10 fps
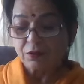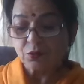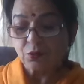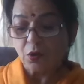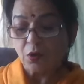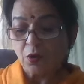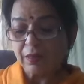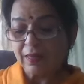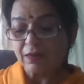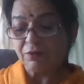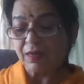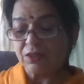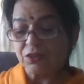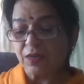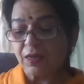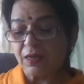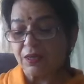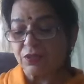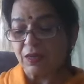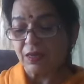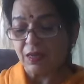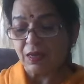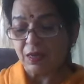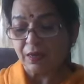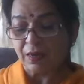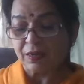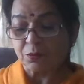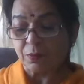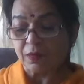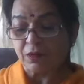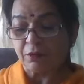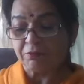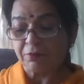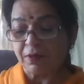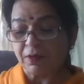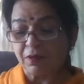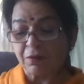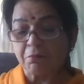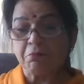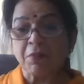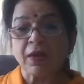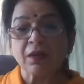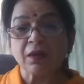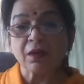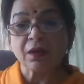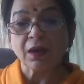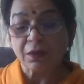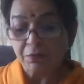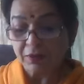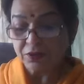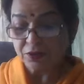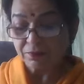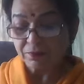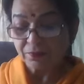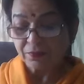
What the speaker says: So all that we can say is that they are as many different mental climates